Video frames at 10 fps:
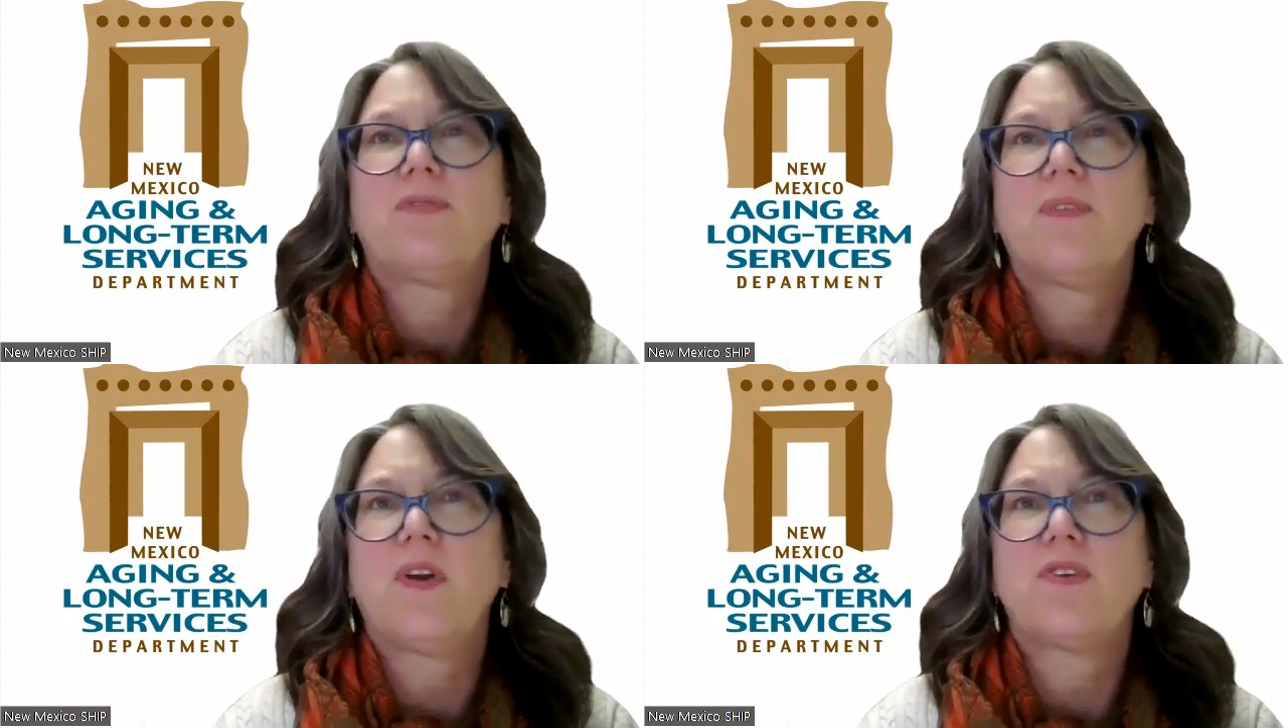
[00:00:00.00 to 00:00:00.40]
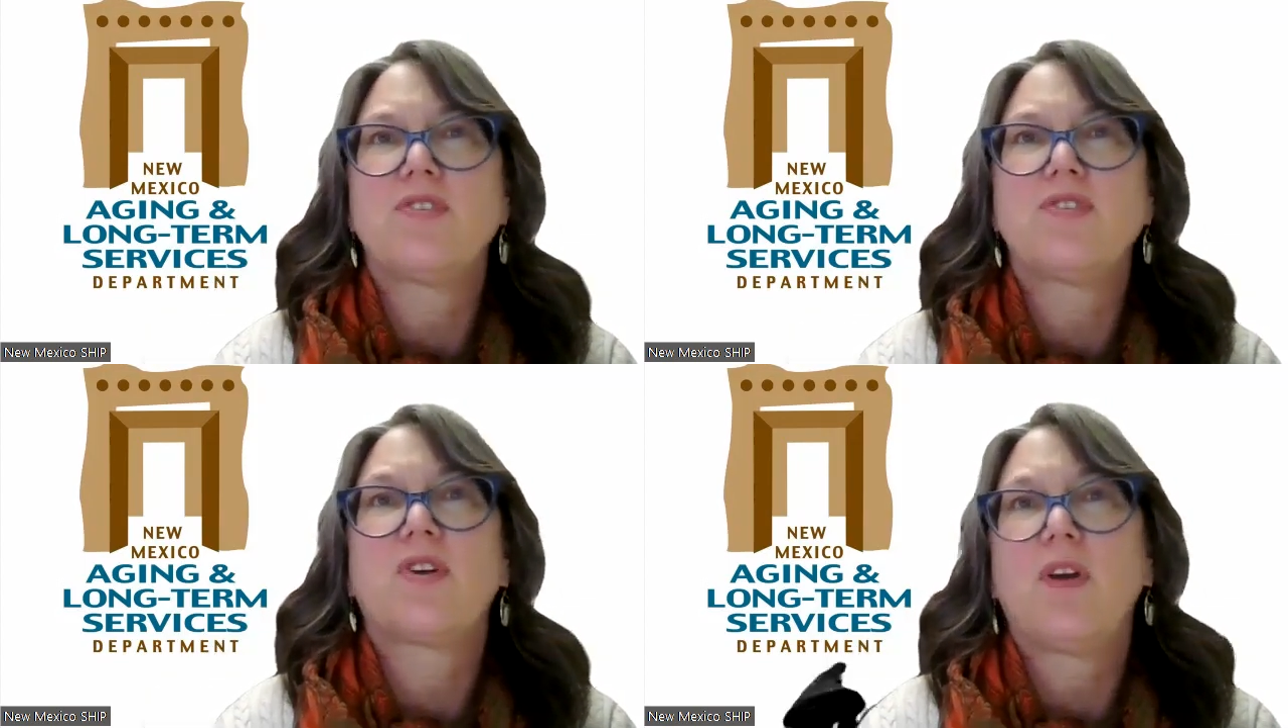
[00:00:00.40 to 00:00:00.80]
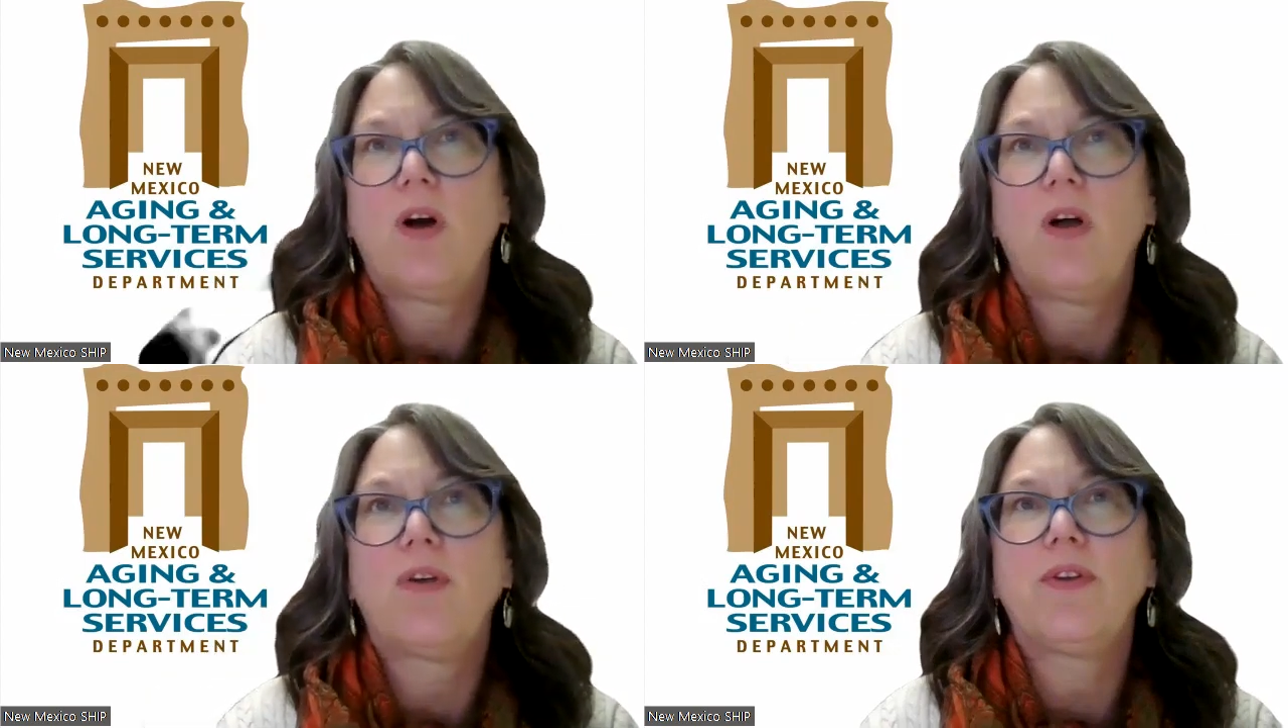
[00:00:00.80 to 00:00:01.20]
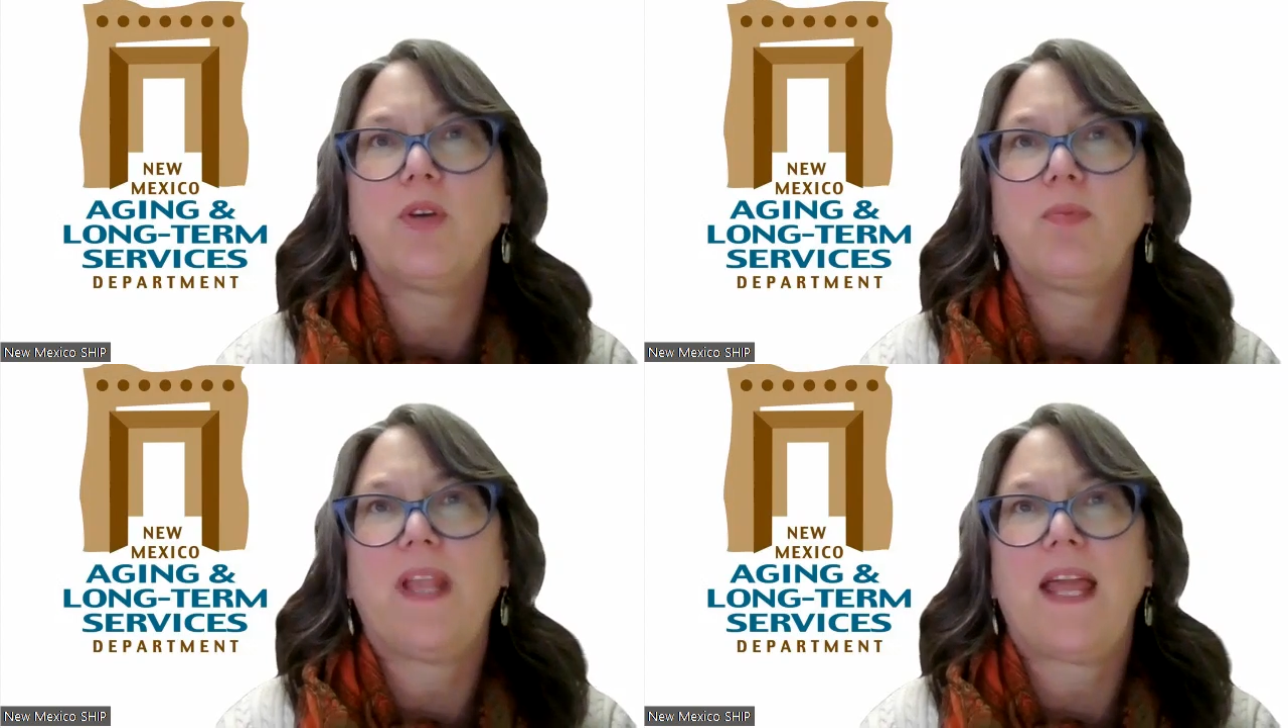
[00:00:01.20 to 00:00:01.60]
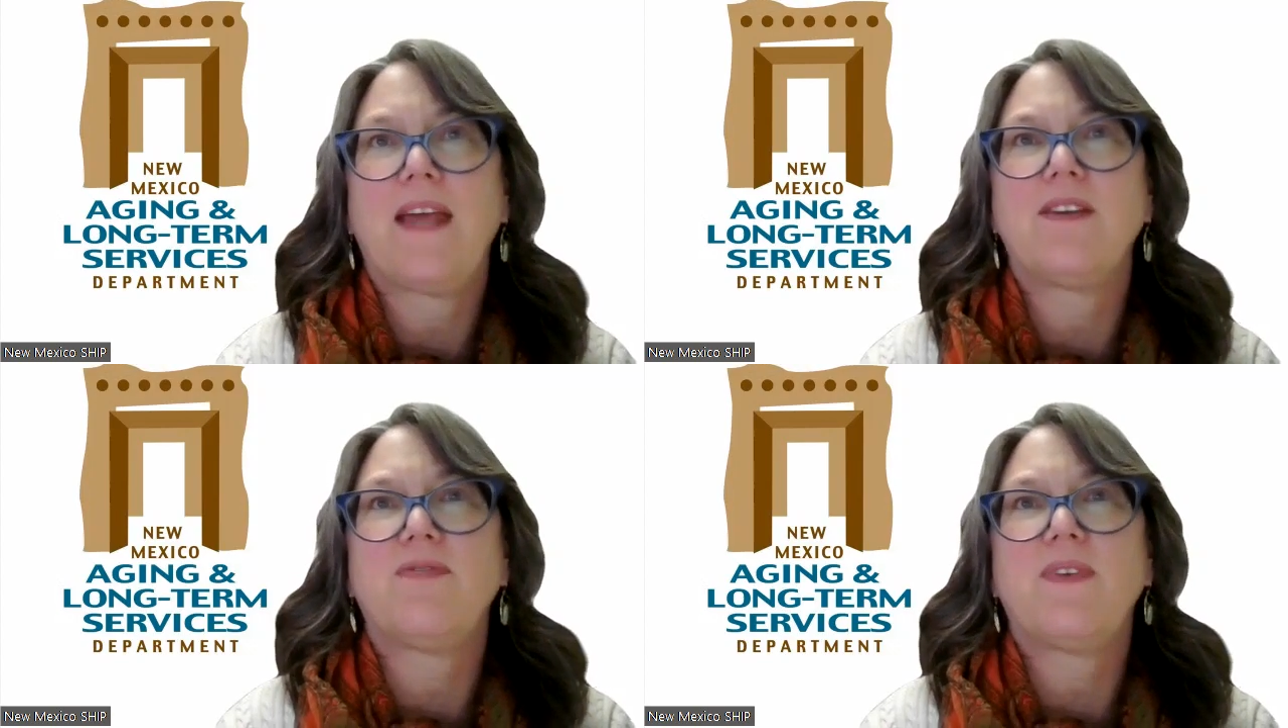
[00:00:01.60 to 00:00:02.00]
First, call your
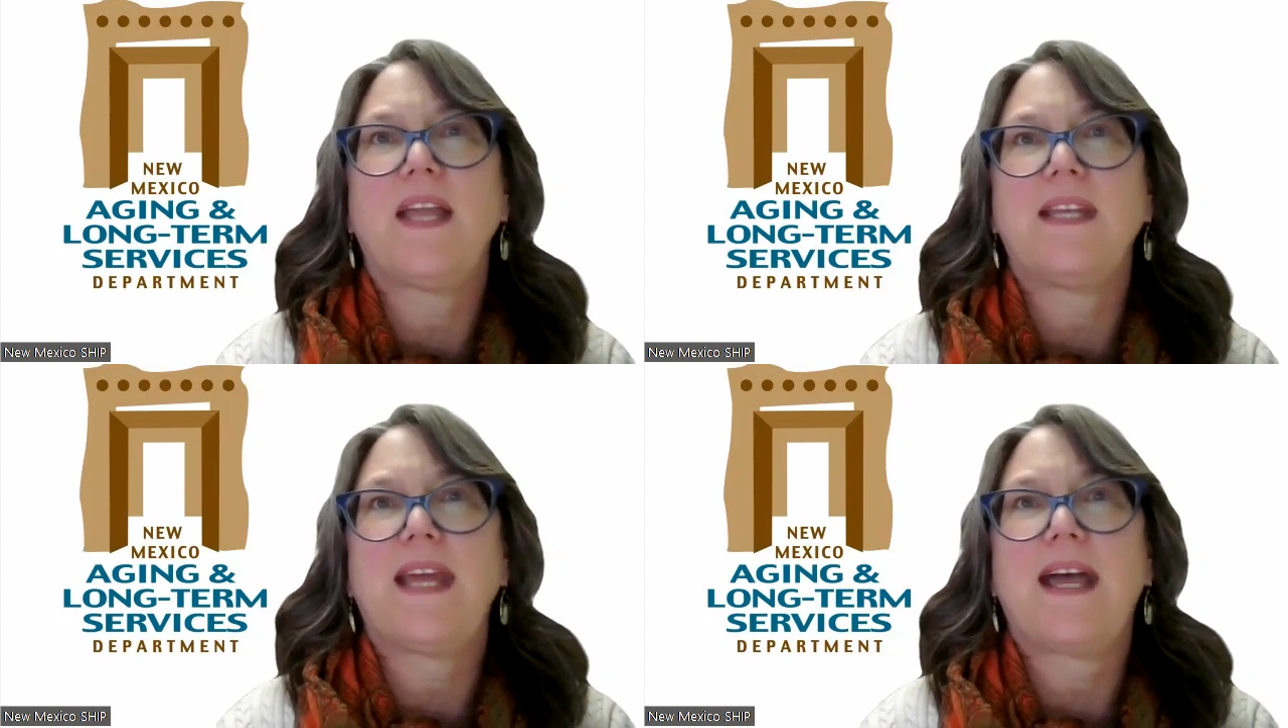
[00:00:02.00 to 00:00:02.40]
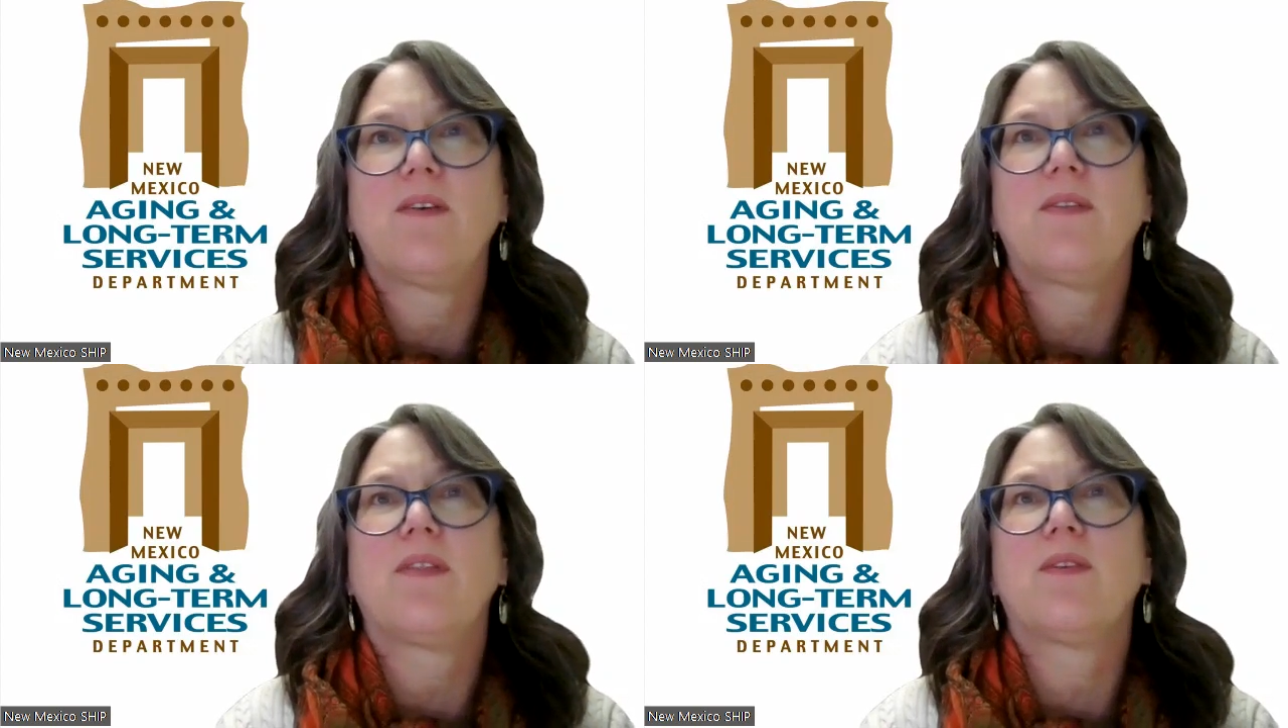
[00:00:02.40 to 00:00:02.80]
plan to find out